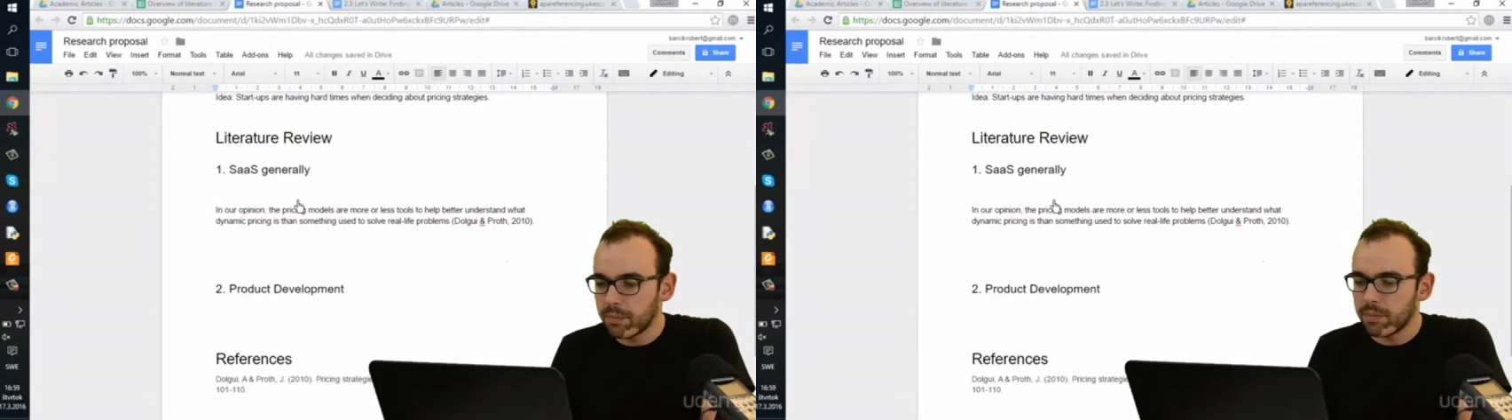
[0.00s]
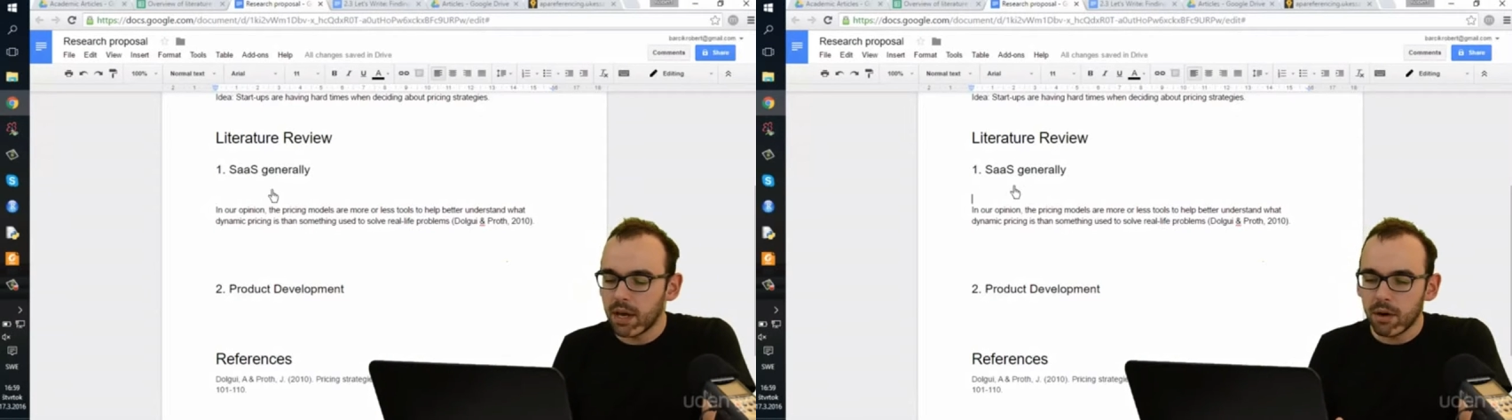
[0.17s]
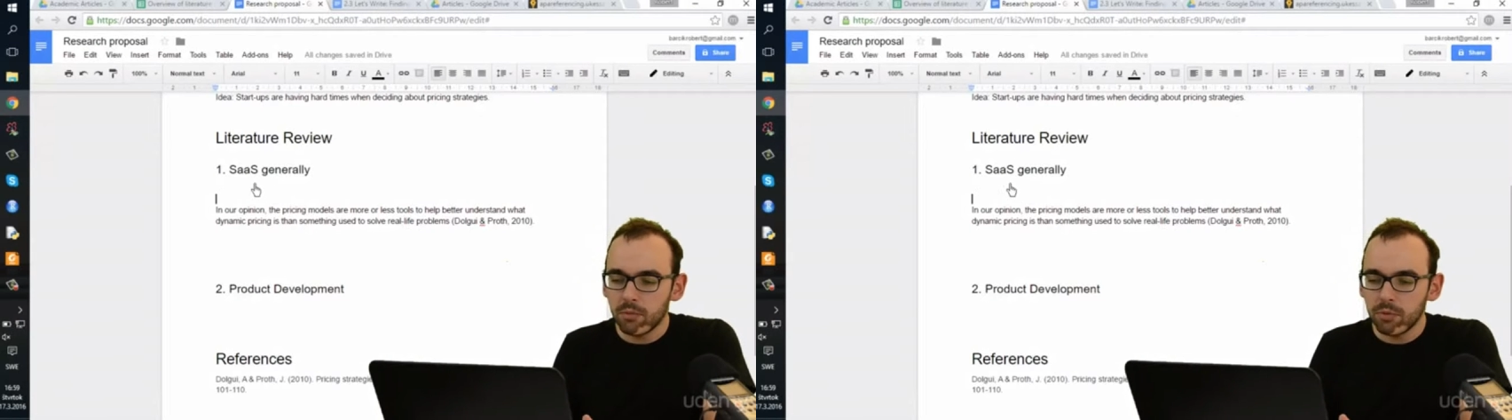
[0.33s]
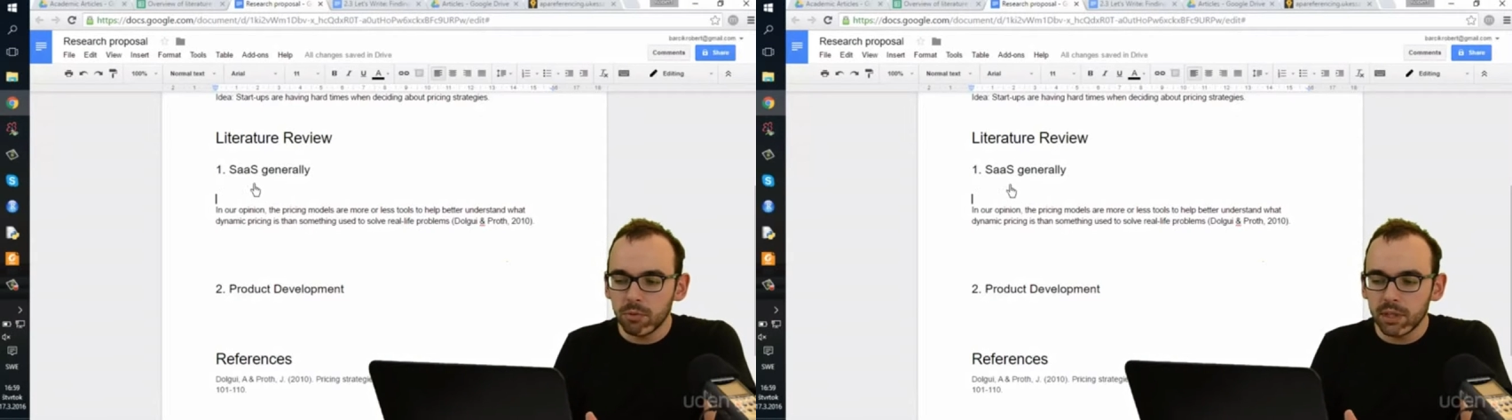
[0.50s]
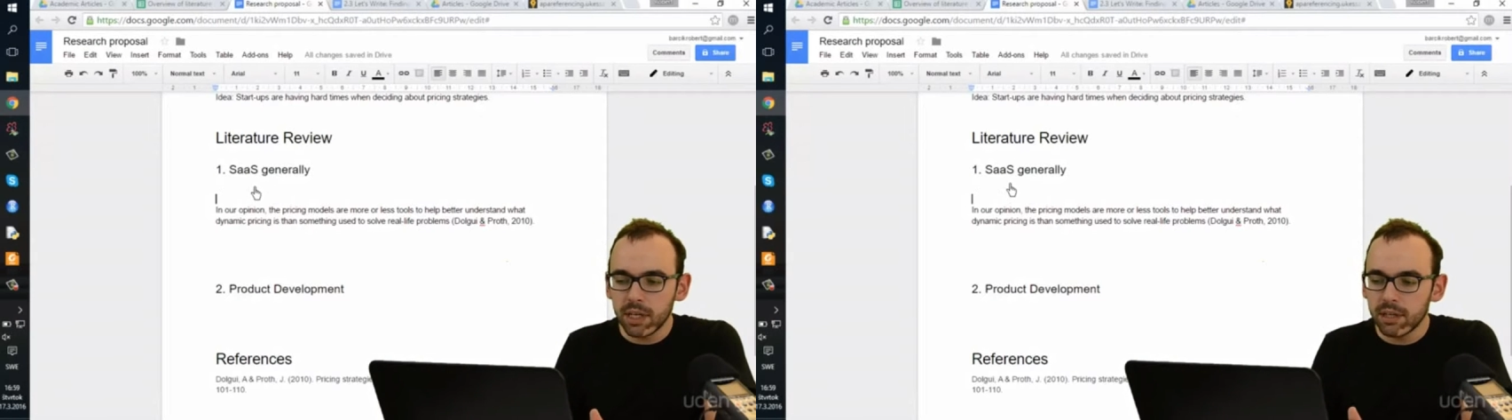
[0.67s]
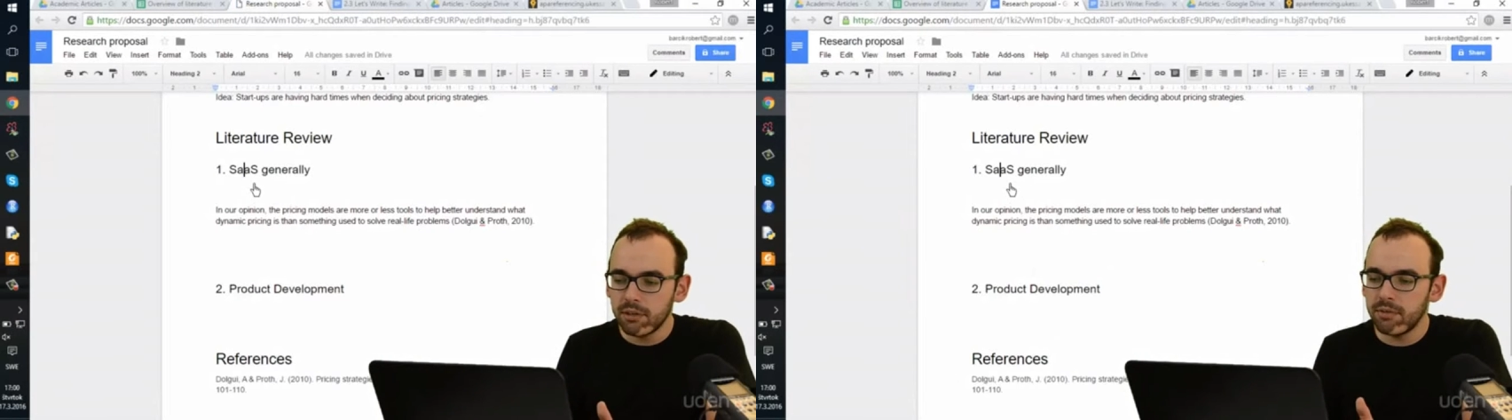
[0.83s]
How would
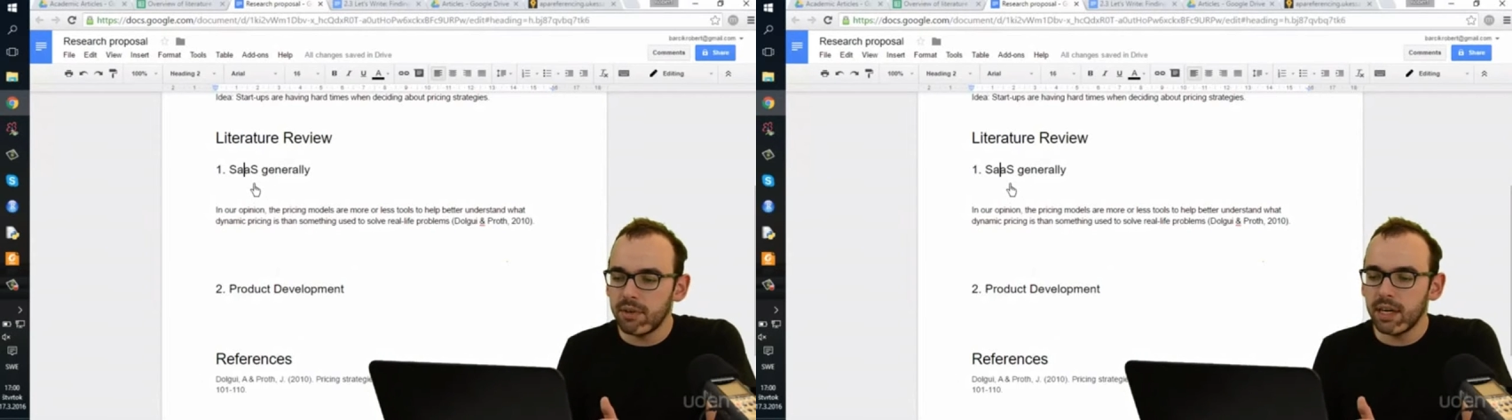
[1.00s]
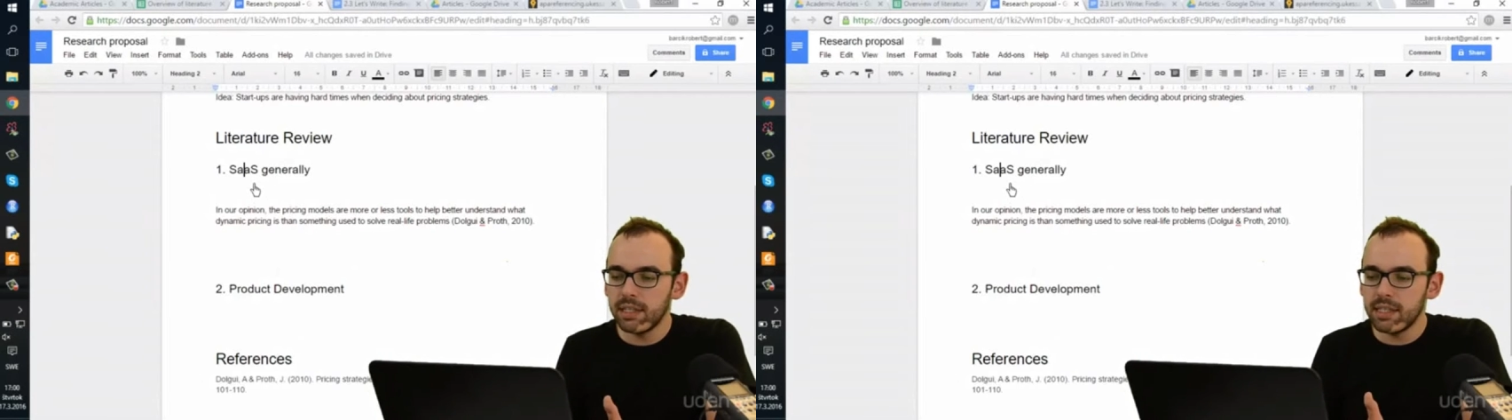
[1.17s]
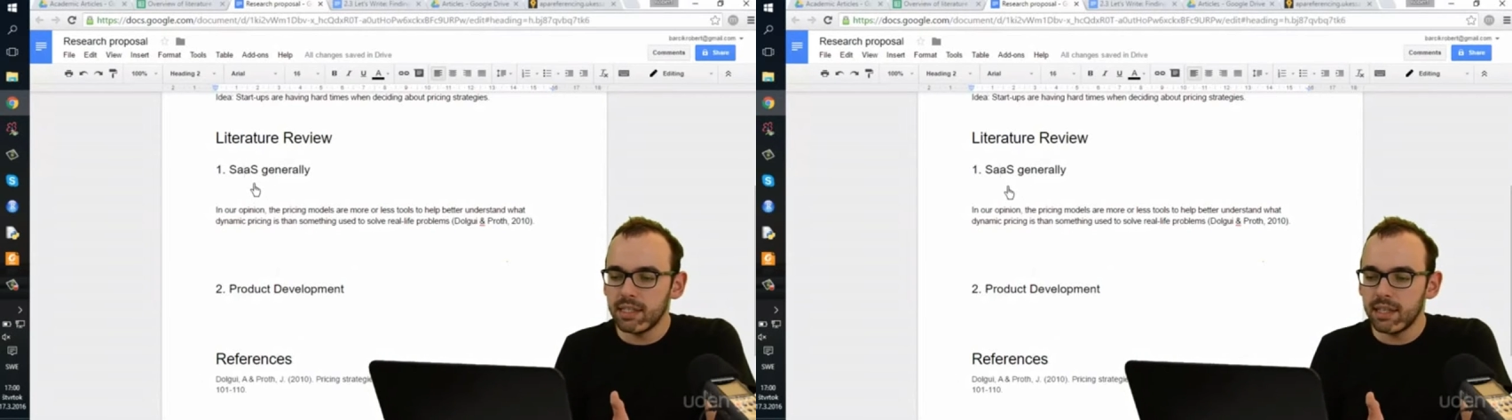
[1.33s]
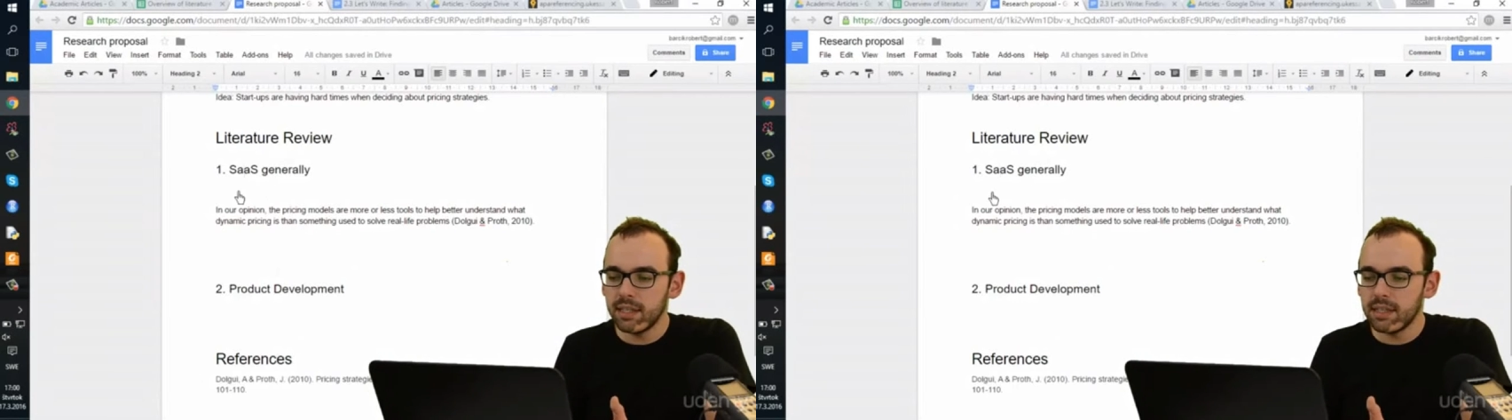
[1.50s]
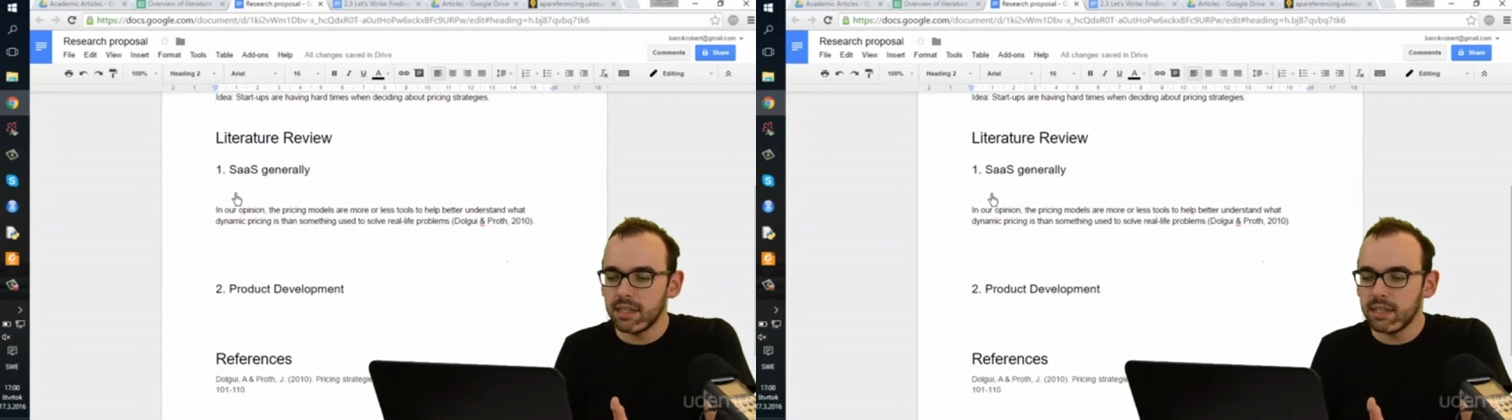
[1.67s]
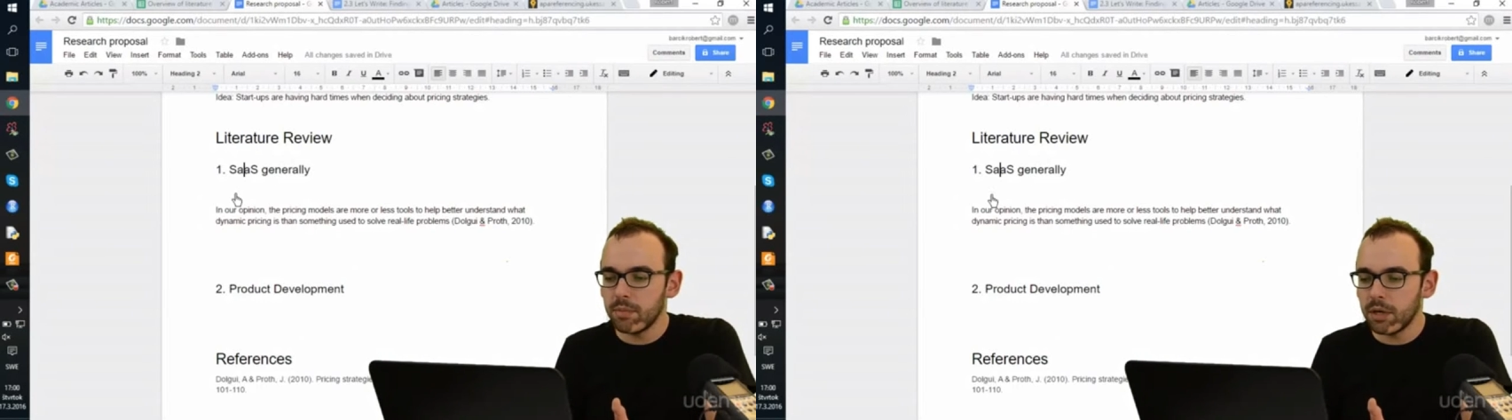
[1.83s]
I rewrite this
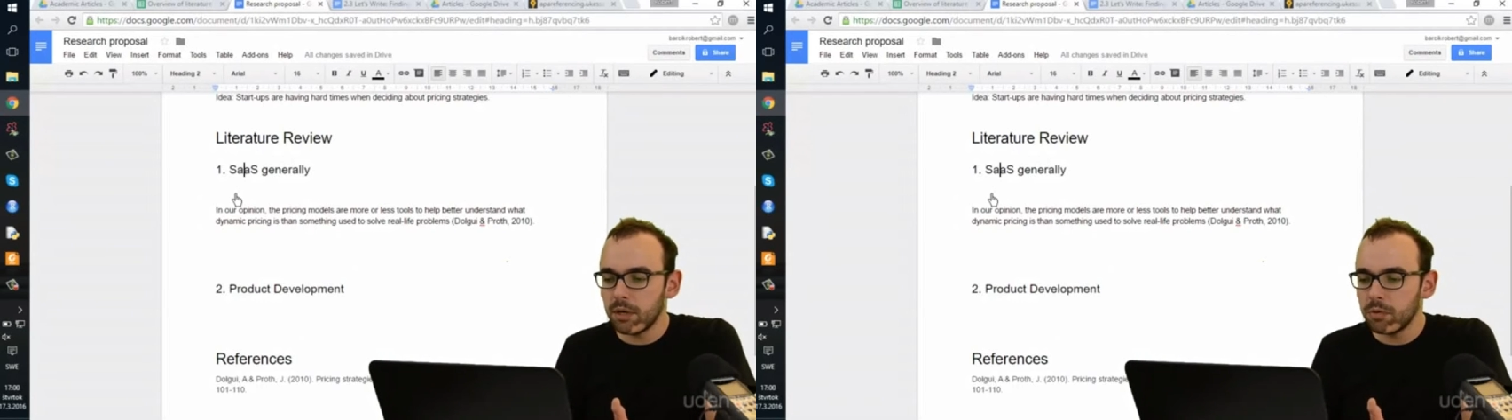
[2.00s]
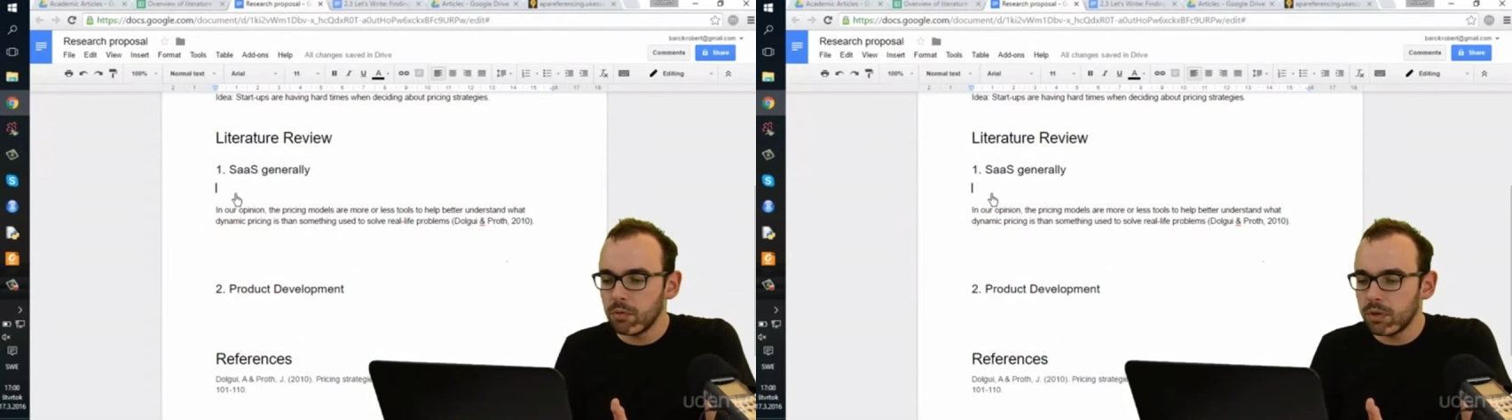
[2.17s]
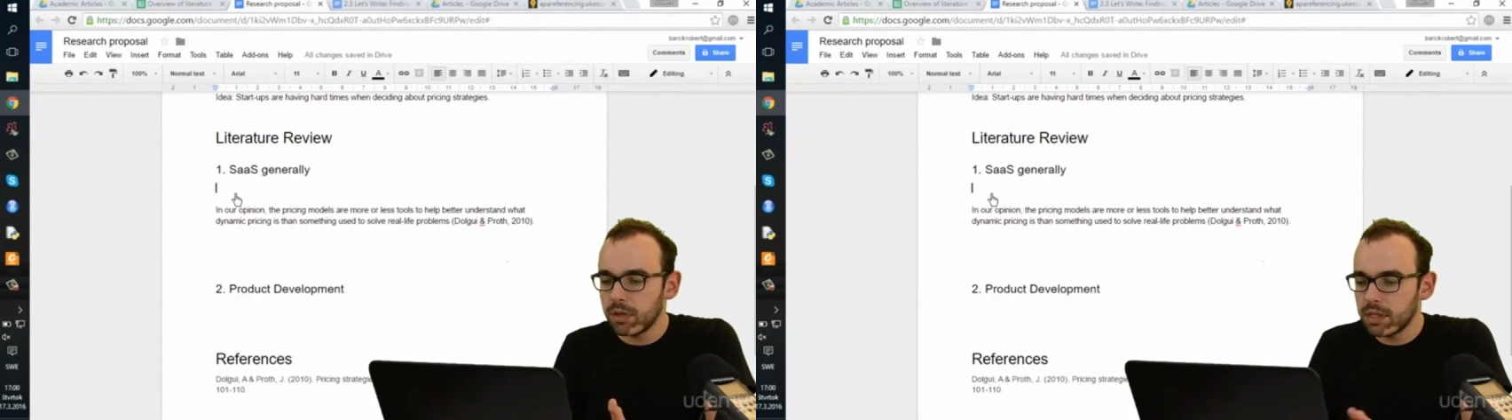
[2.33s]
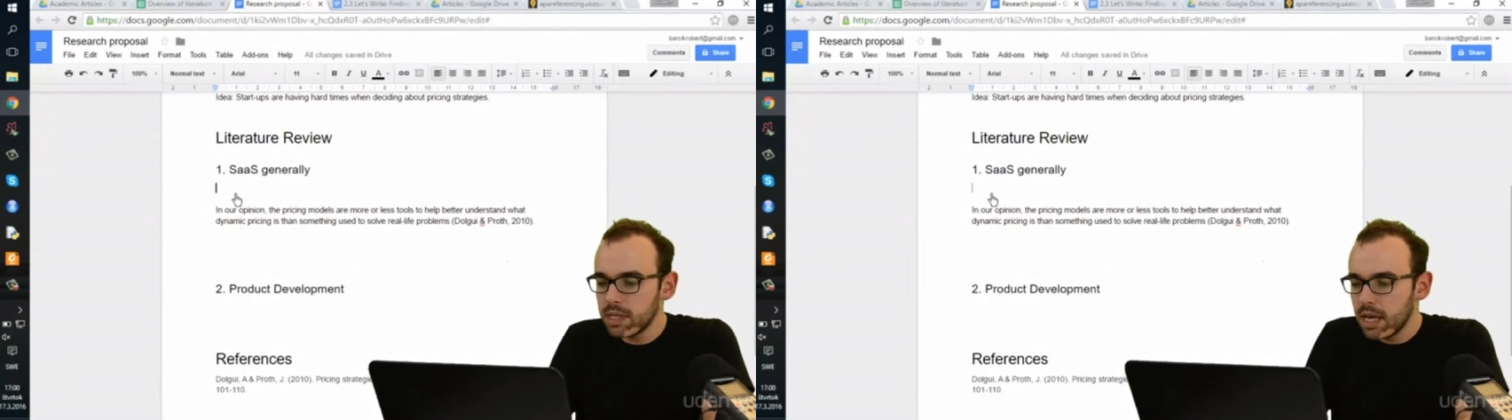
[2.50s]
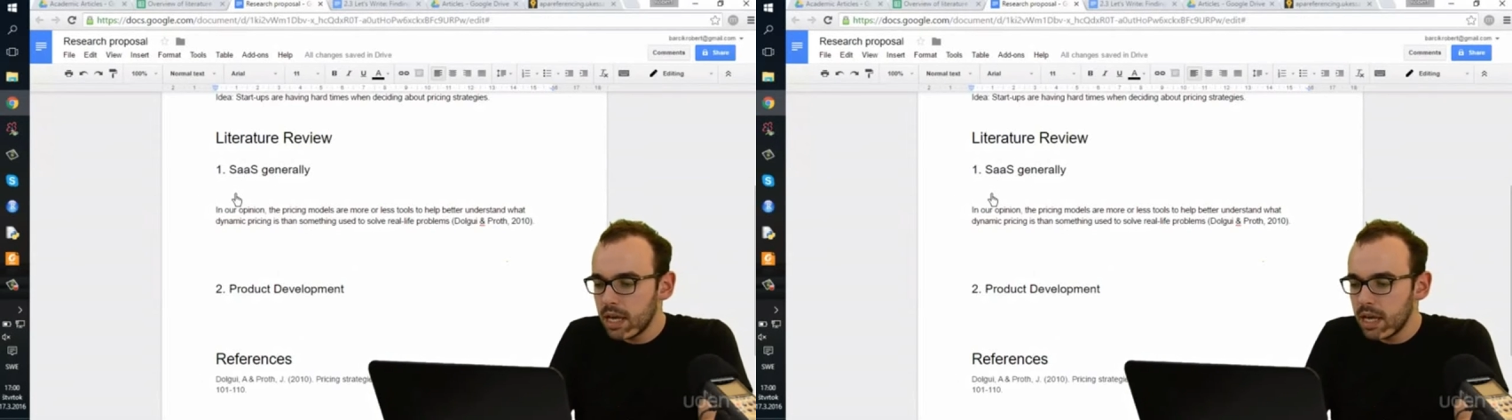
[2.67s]
sentence in my own words?